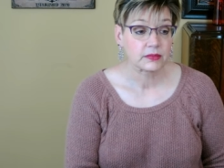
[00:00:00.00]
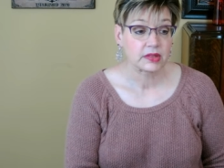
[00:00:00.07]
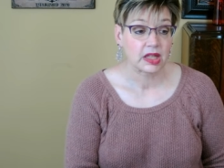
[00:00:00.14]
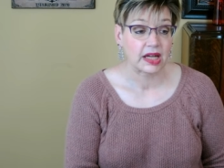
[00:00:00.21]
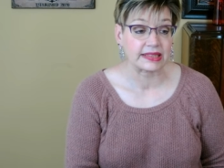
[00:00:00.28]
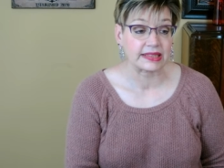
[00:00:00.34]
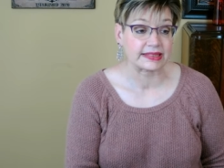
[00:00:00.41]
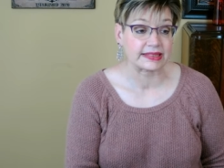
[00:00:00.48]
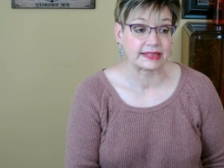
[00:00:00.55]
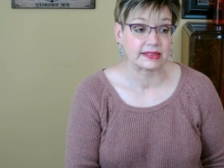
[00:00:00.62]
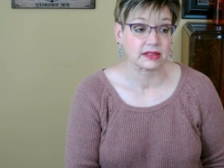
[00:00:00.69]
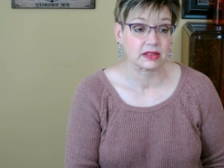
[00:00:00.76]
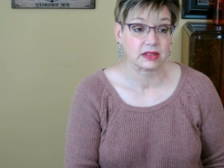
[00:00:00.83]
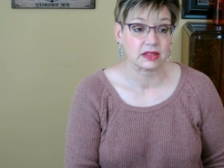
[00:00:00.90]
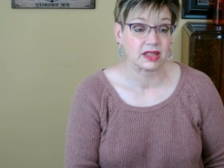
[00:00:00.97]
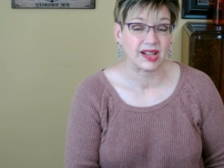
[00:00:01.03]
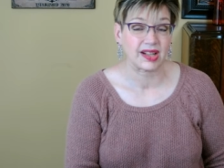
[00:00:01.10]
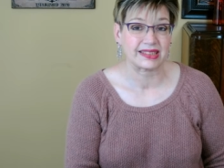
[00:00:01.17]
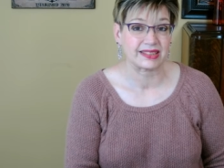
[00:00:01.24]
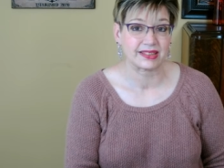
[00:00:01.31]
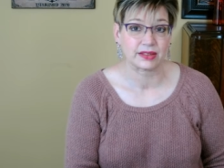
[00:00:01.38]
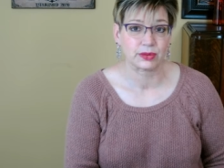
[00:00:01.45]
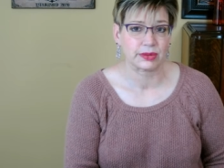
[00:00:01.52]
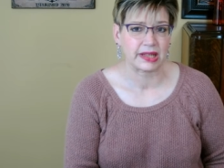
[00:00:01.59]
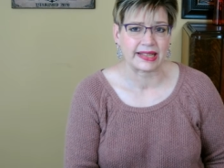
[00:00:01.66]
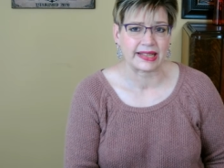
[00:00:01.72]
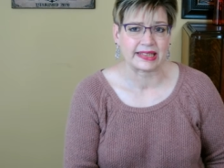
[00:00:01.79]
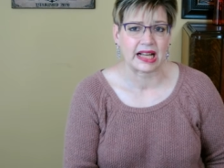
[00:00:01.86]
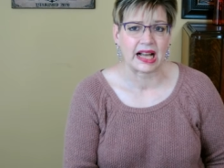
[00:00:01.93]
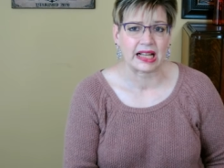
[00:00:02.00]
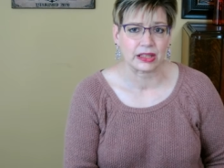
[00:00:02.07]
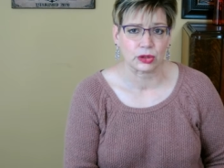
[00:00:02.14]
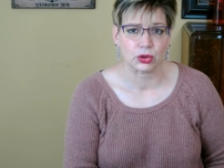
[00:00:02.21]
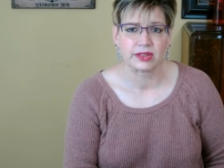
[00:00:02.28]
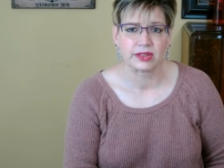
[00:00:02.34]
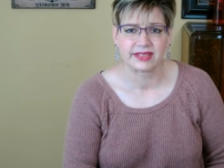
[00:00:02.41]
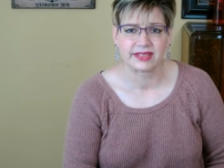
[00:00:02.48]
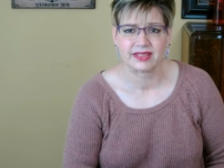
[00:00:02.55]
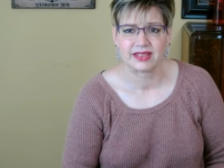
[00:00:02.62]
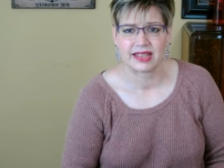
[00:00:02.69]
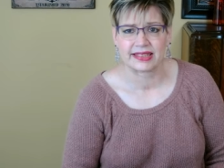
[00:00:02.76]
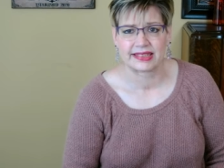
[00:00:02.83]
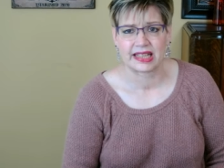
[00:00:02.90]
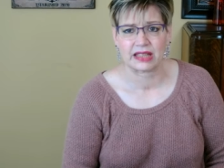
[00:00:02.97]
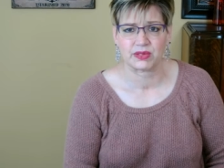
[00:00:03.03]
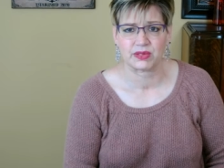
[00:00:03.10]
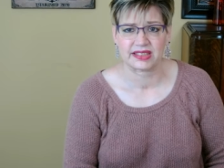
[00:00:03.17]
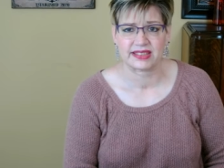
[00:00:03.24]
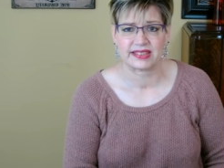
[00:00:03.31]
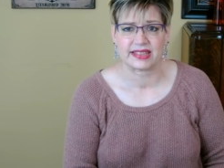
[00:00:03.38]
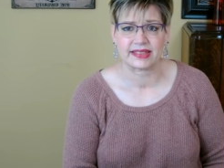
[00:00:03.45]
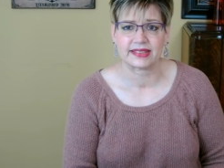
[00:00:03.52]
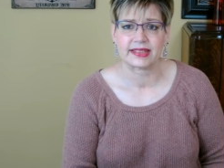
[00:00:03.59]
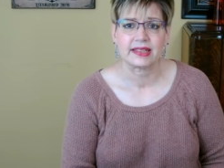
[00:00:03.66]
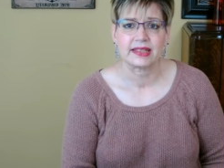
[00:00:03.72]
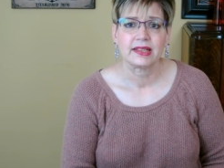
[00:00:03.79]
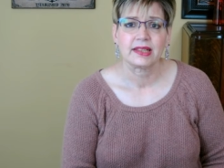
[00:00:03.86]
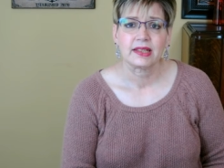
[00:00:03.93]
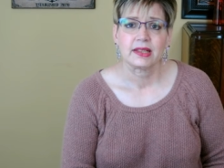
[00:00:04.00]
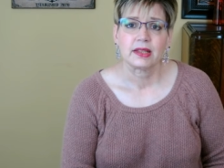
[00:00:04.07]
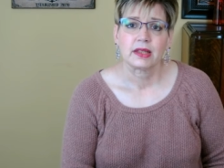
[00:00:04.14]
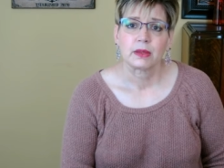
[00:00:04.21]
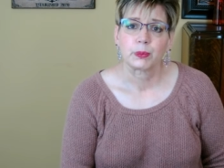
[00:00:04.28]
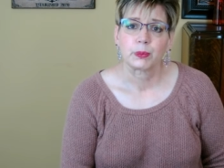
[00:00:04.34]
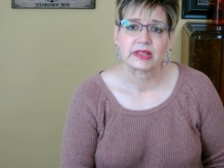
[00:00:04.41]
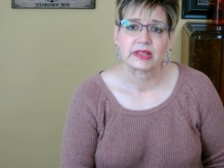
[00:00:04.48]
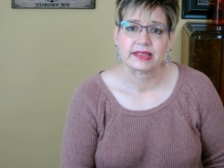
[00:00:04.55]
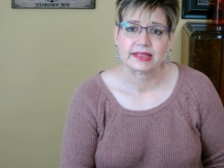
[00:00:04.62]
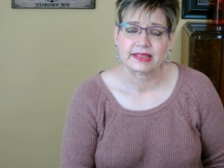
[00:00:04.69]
I just you know I just I, I looked like I was sick but